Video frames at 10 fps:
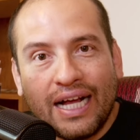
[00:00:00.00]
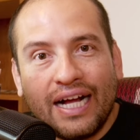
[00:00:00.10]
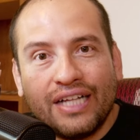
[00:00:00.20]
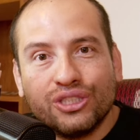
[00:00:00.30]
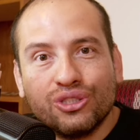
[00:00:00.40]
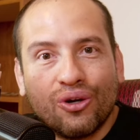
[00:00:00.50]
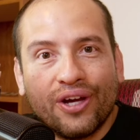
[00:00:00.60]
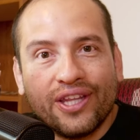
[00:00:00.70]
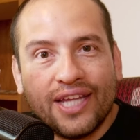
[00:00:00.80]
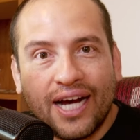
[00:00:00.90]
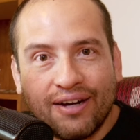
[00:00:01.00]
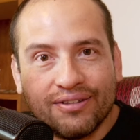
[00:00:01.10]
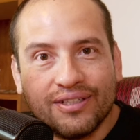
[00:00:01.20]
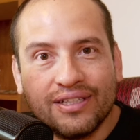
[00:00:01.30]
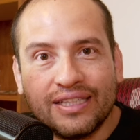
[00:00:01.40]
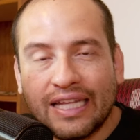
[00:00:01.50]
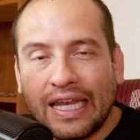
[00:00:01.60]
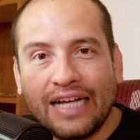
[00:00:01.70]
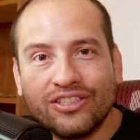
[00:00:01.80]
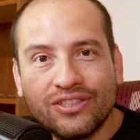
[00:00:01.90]
and throw it down the
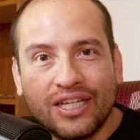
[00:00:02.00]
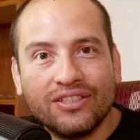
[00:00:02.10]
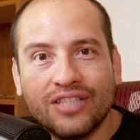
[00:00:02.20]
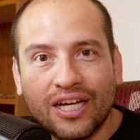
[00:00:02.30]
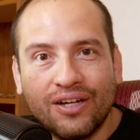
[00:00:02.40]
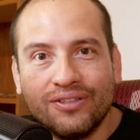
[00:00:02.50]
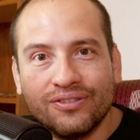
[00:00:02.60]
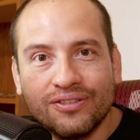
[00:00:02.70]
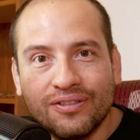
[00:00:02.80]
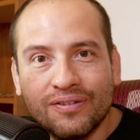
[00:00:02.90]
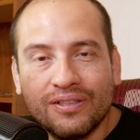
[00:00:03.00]
last 10 seconds.